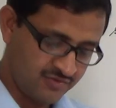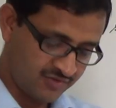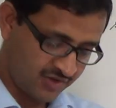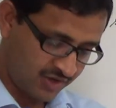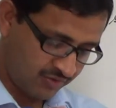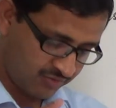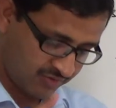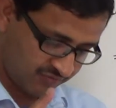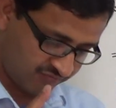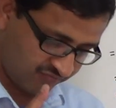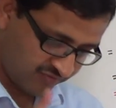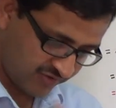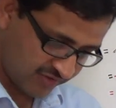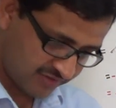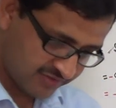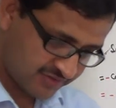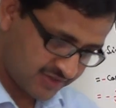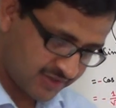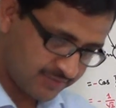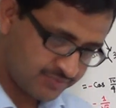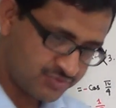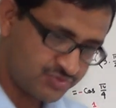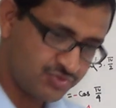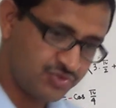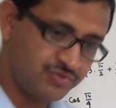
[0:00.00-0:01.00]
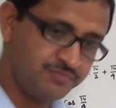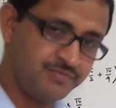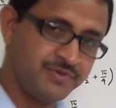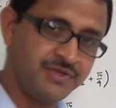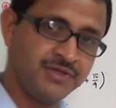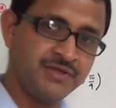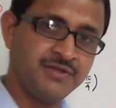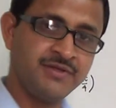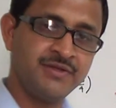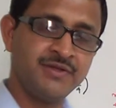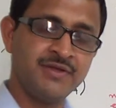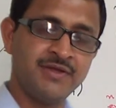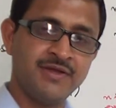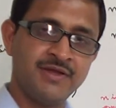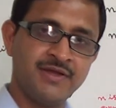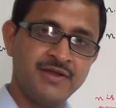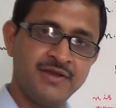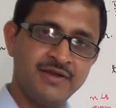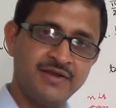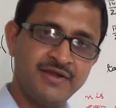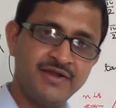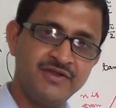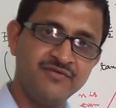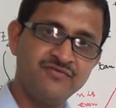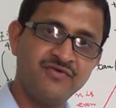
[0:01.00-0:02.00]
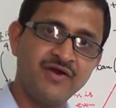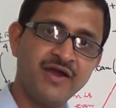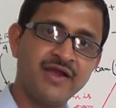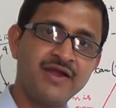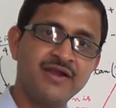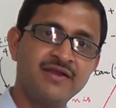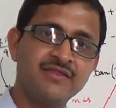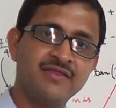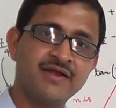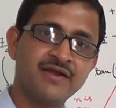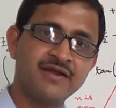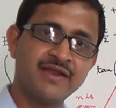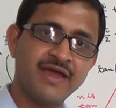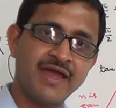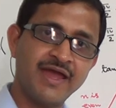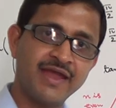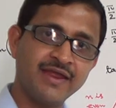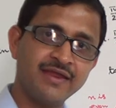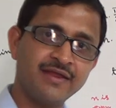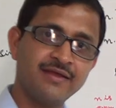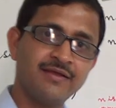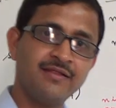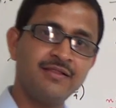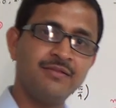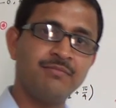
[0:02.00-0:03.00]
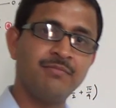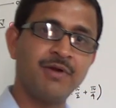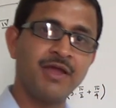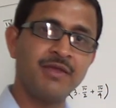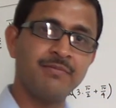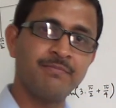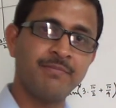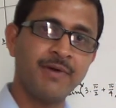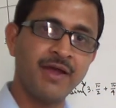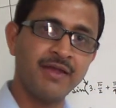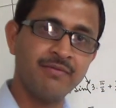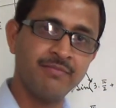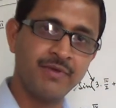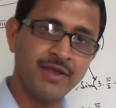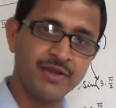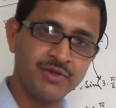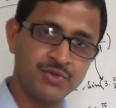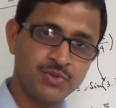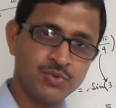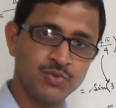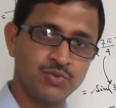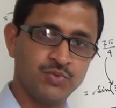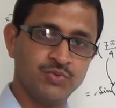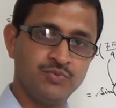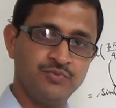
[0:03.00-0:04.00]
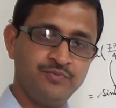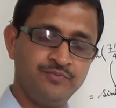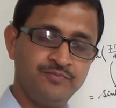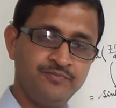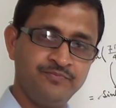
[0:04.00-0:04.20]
Our first step should be divide that angle by pi by 2.